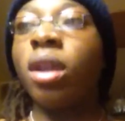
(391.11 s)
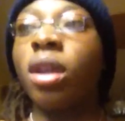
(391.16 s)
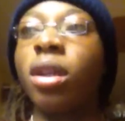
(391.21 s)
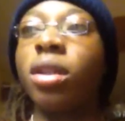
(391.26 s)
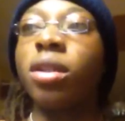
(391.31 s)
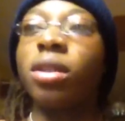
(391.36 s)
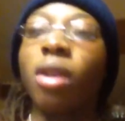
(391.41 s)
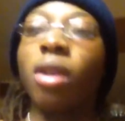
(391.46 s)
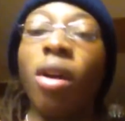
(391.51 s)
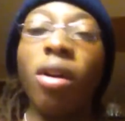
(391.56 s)

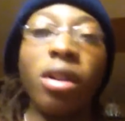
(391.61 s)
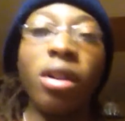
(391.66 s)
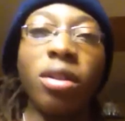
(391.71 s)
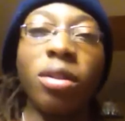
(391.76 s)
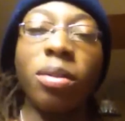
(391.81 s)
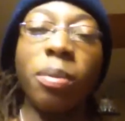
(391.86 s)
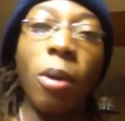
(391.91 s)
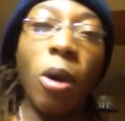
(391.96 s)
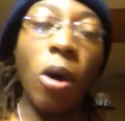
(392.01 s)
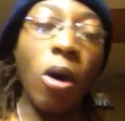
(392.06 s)
Started
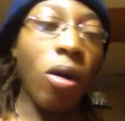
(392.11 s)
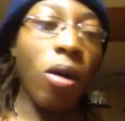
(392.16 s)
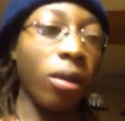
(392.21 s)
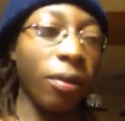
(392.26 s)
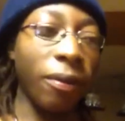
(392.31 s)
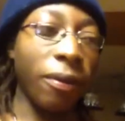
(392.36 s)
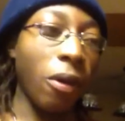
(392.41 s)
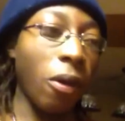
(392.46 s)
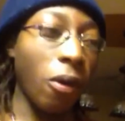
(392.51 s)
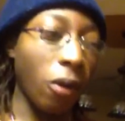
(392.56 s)
small,
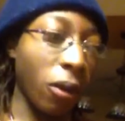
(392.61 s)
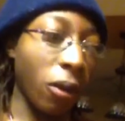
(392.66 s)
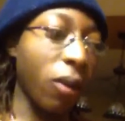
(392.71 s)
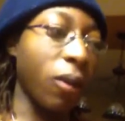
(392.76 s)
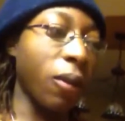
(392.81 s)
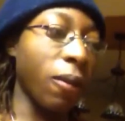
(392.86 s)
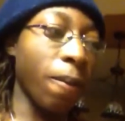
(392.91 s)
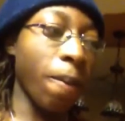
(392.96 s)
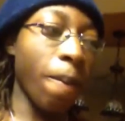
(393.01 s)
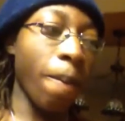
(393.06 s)
of
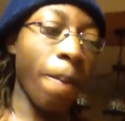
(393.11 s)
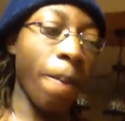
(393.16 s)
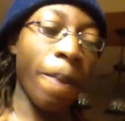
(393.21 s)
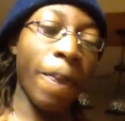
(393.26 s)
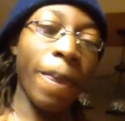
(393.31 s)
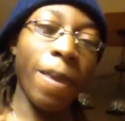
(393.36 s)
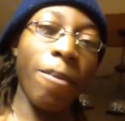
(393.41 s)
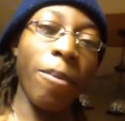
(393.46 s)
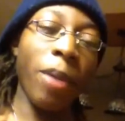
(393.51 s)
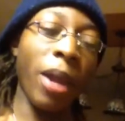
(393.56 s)
course,
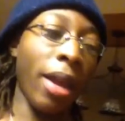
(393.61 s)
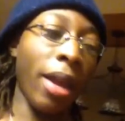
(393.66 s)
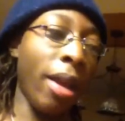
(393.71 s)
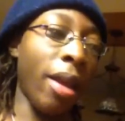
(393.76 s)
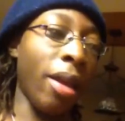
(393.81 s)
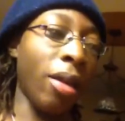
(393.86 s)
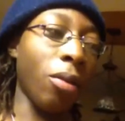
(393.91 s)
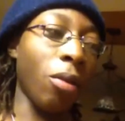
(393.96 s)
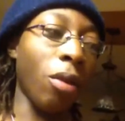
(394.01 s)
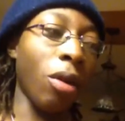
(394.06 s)

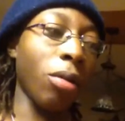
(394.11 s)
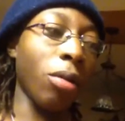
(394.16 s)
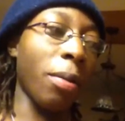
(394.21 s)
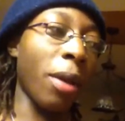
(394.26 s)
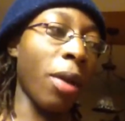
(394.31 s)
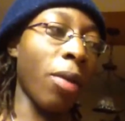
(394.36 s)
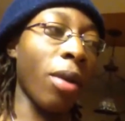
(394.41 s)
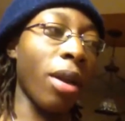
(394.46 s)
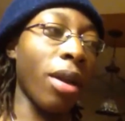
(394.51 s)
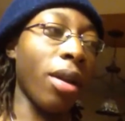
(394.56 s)
and worked
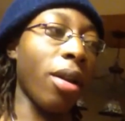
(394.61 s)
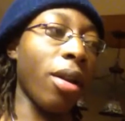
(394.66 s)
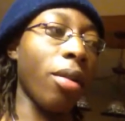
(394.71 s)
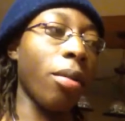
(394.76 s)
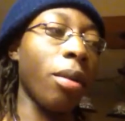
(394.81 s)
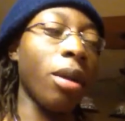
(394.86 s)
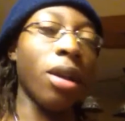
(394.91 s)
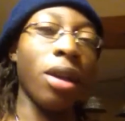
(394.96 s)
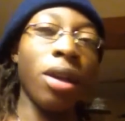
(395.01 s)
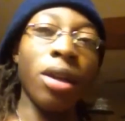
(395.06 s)
my way
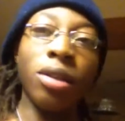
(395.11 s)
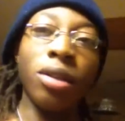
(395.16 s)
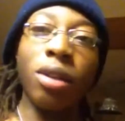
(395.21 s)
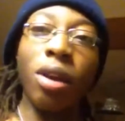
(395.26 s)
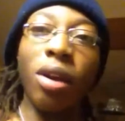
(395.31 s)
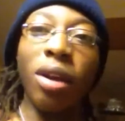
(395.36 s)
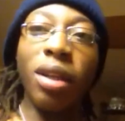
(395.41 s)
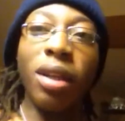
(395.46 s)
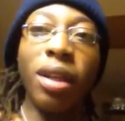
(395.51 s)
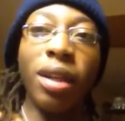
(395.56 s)
up.
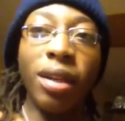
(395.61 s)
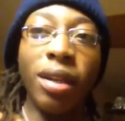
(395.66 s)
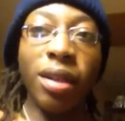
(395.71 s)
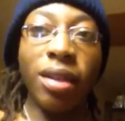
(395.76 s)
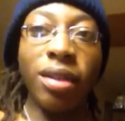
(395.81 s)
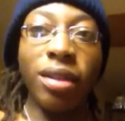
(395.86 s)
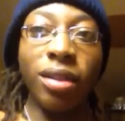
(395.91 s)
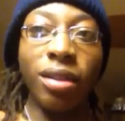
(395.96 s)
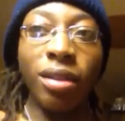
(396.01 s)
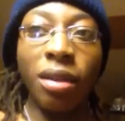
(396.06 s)
Started getting
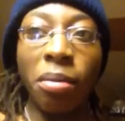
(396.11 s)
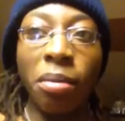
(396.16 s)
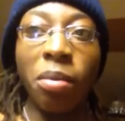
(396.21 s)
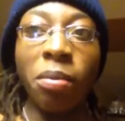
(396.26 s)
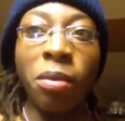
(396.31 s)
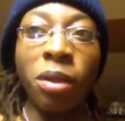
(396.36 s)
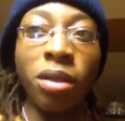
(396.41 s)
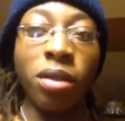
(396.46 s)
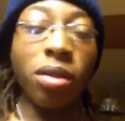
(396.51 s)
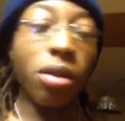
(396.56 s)
into
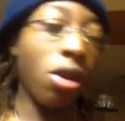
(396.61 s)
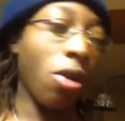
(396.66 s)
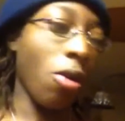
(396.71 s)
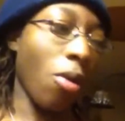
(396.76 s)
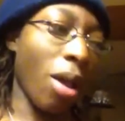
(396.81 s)
supplements.